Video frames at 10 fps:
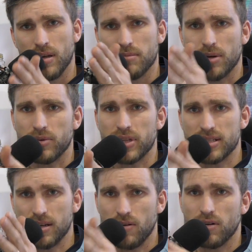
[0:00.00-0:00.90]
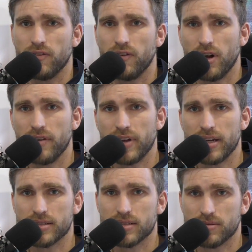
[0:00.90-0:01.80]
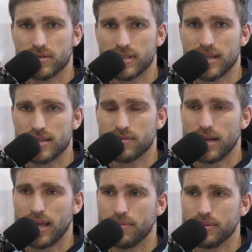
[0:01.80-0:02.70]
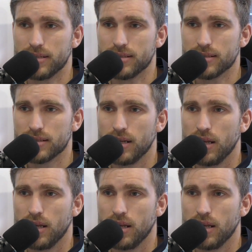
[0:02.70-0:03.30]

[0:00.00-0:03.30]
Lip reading: But with these longer 5-axles, that's what happens.